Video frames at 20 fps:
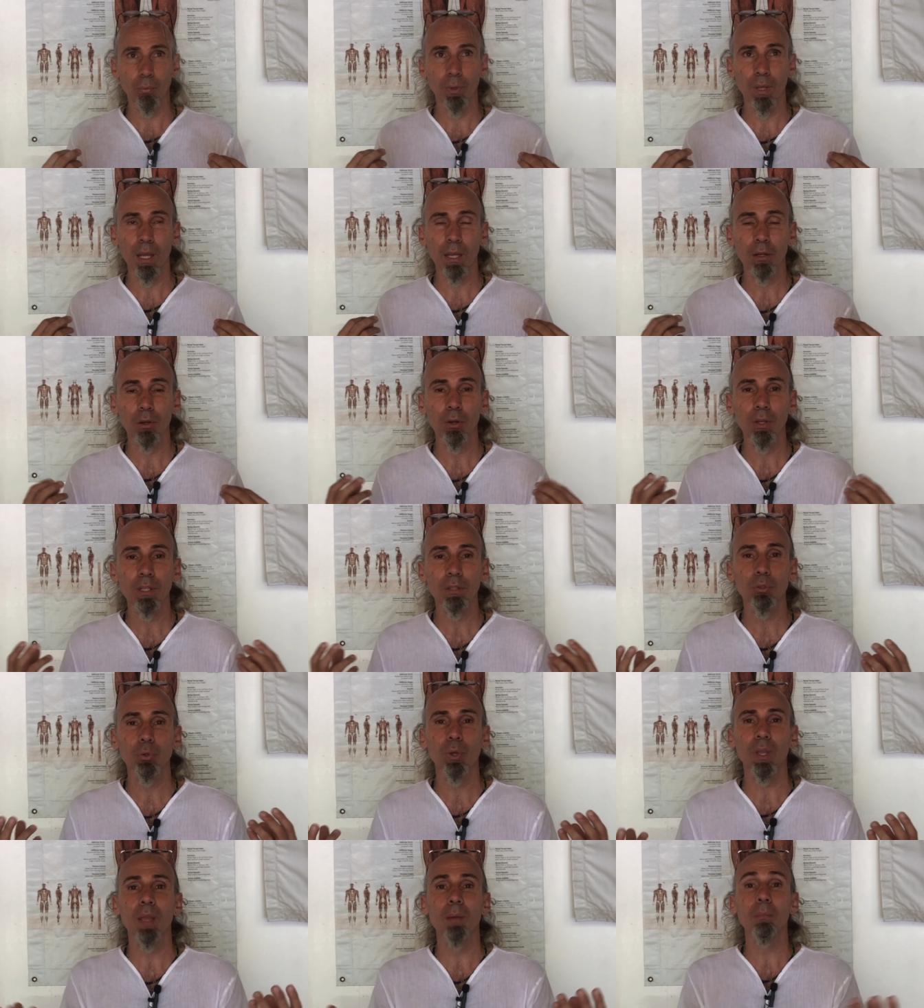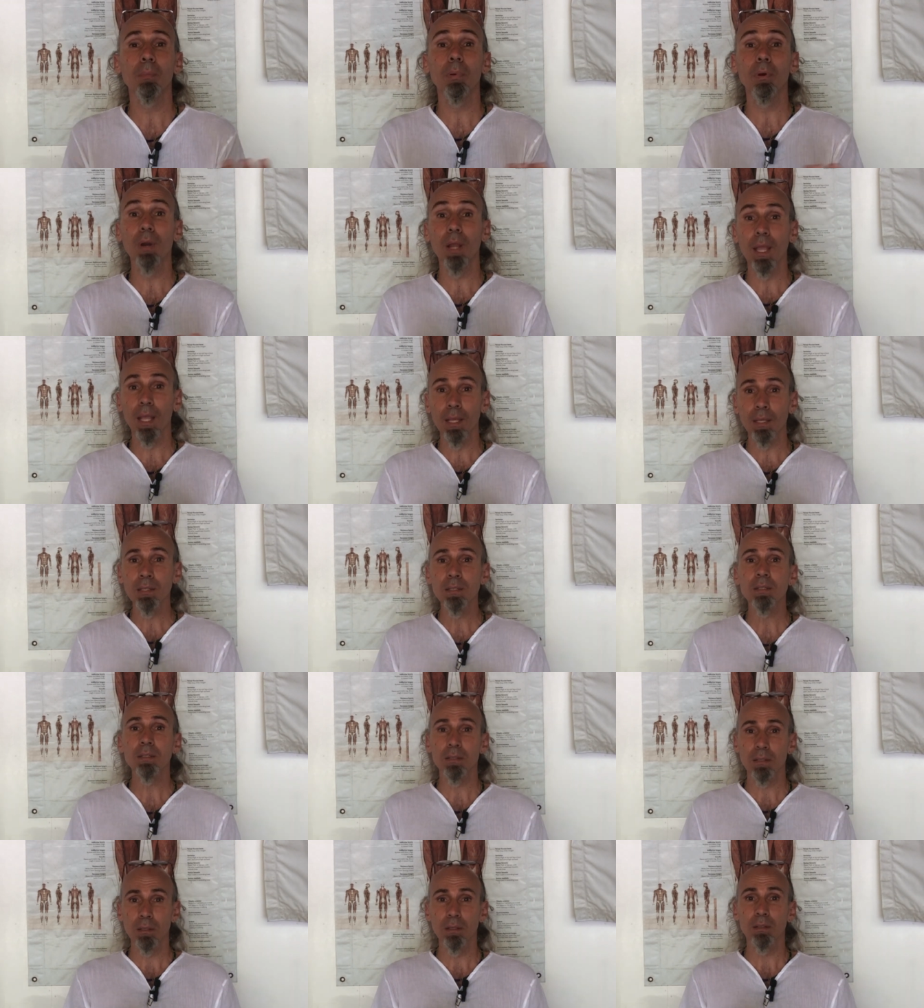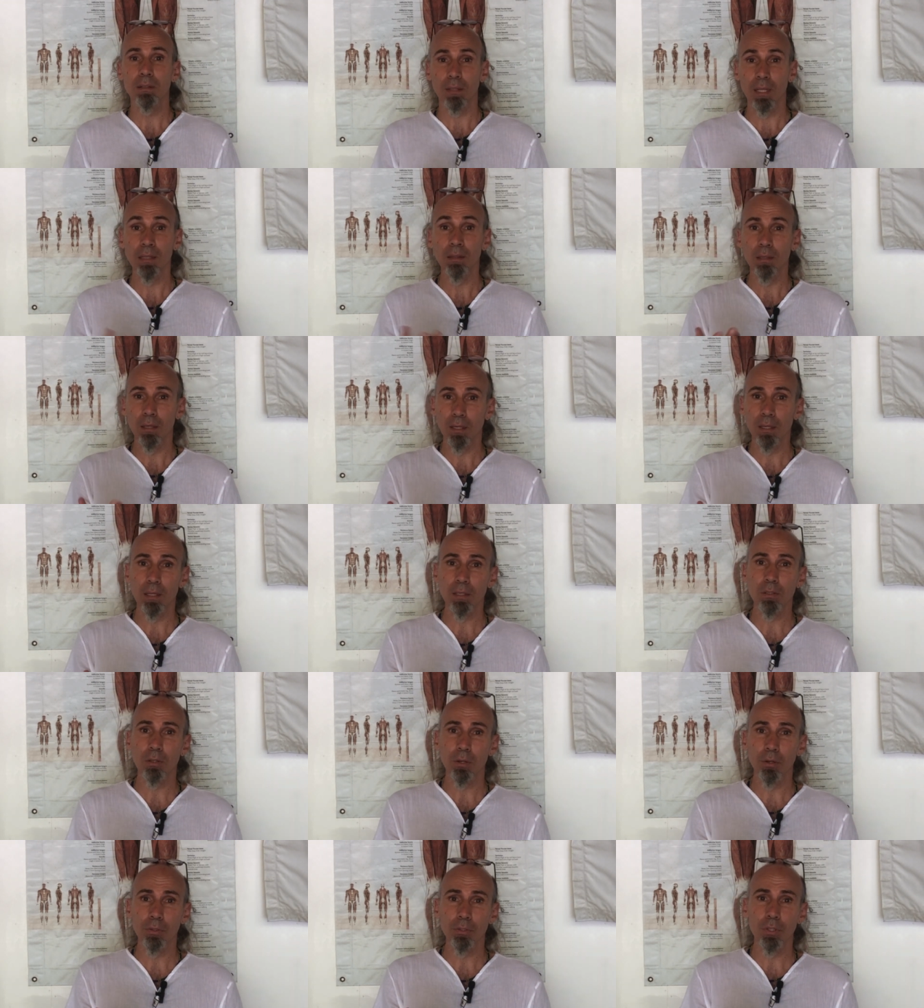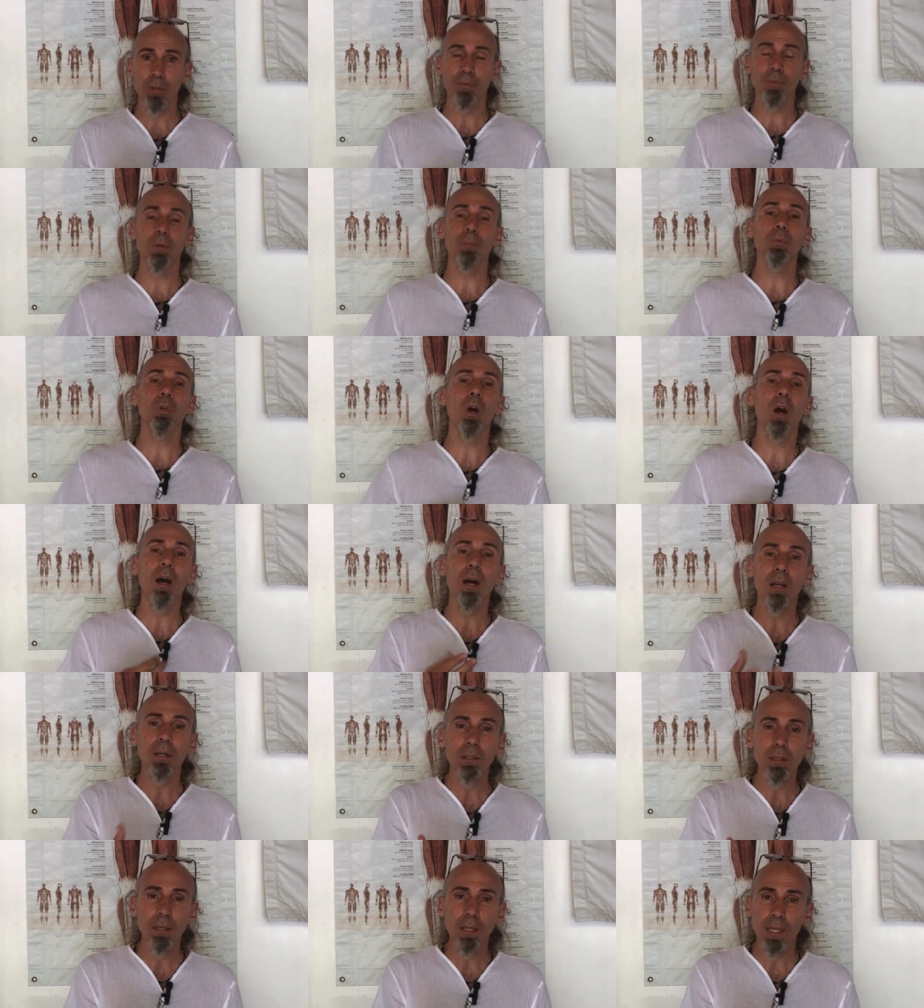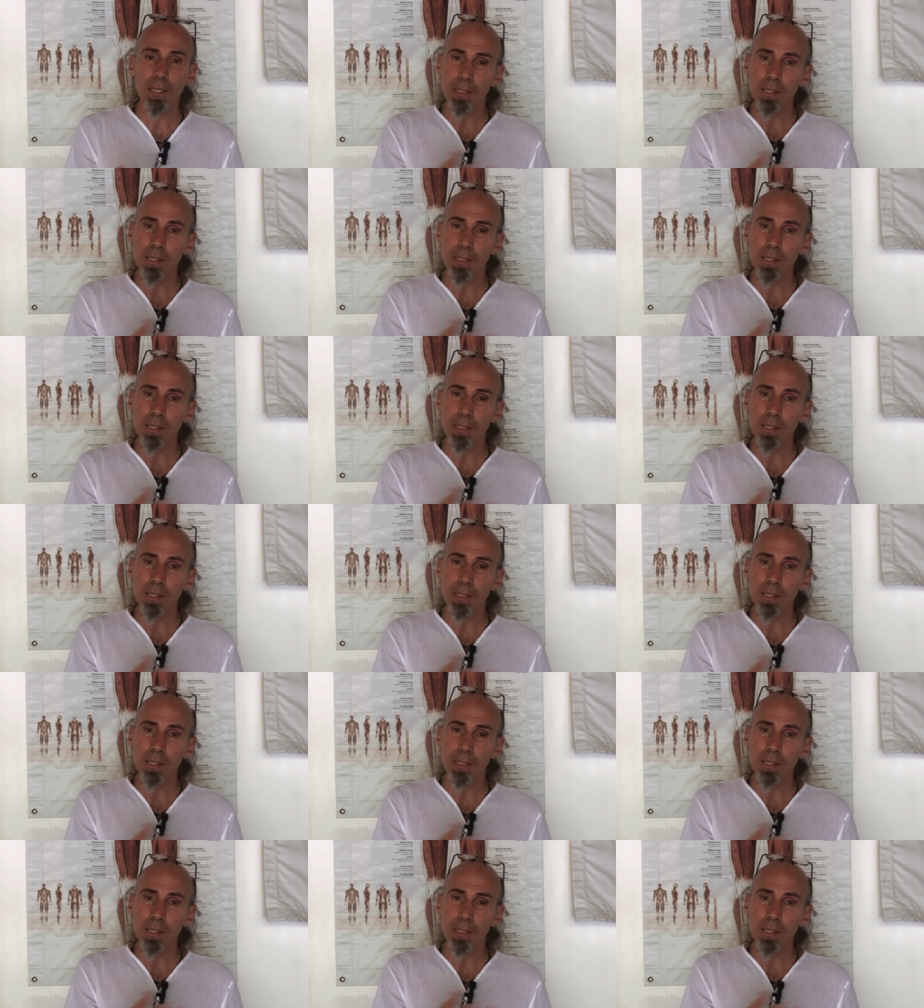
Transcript: we are going to embrace tantric astrology from the heart,